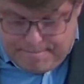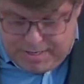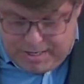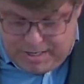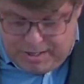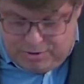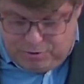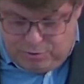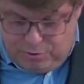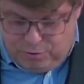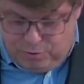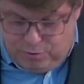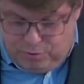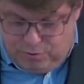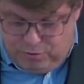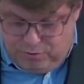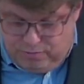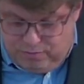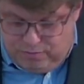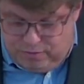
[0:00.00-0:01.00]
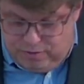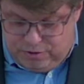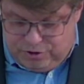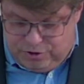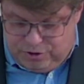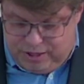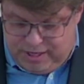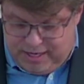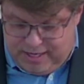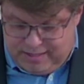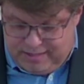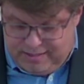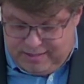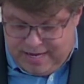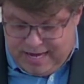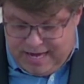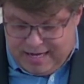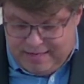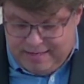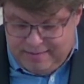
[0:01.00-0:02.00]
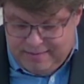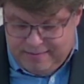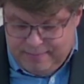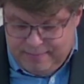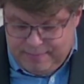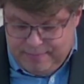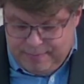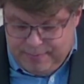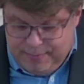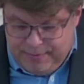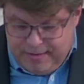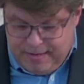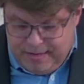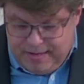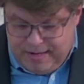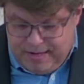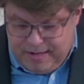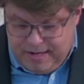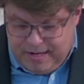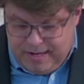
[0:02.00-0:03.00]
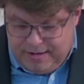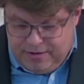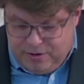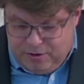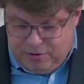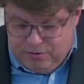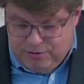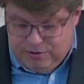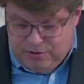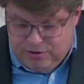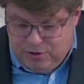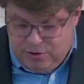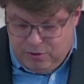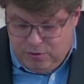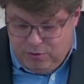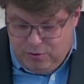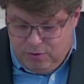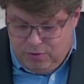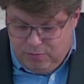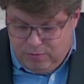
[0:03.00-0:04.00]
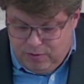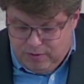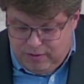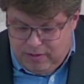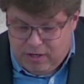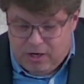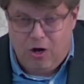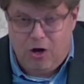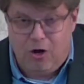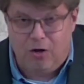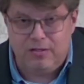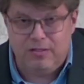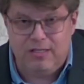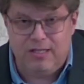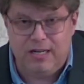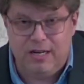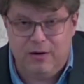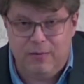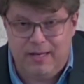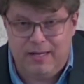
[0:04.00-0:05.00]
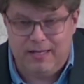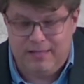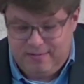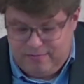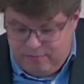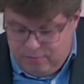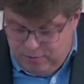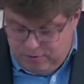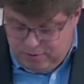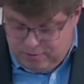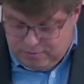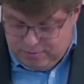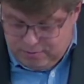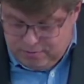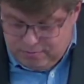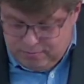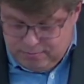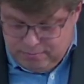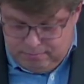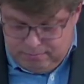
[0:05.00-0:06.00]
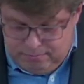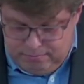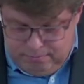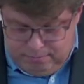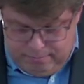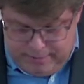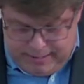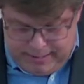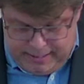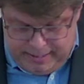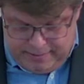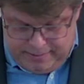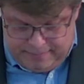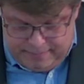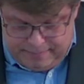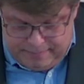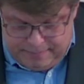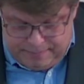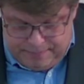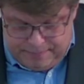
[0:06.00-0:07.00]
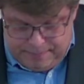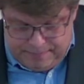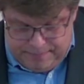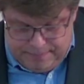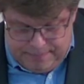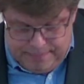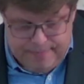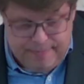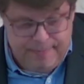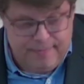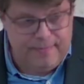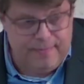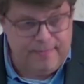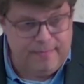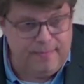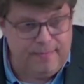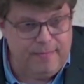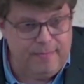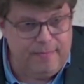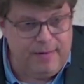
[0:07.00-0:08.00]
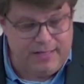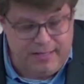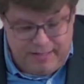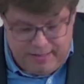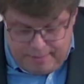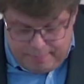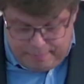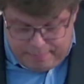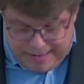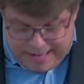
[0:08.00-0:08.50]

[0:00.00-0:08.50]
he knew what she had done and also what the consequence would be. But in the